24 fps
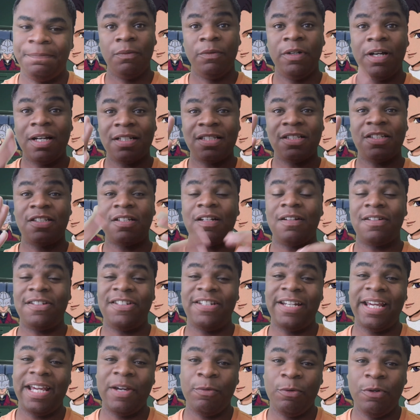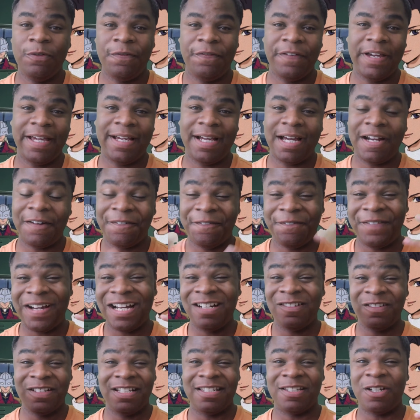We also saw Chang Wufei kind of
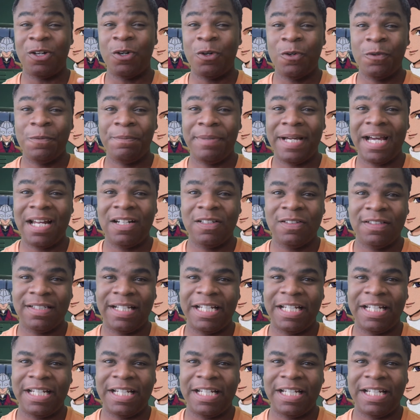fight on his own battles.